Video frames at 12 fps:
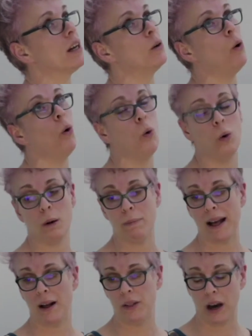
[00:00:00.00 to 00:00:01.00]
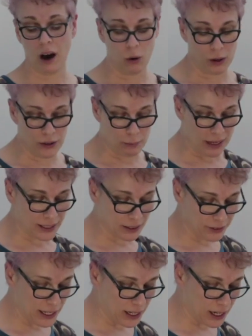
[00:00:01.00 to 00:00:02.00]
know all about the whole of the back of
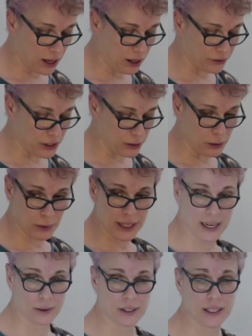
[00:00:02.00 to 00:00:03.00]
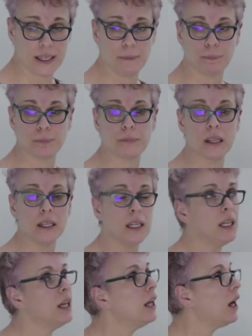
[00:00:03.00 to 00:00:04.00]
it. I can't do it without it.
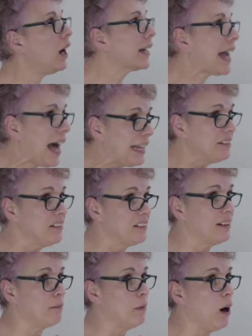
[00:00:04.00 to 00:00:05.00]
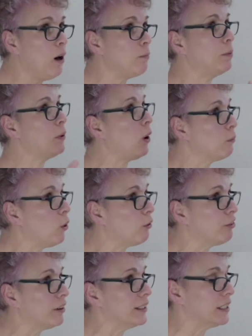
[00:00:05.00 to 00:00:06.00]
I can sum up, but I'm not
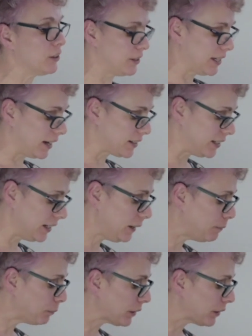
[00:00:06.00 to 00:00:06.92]
very good at it.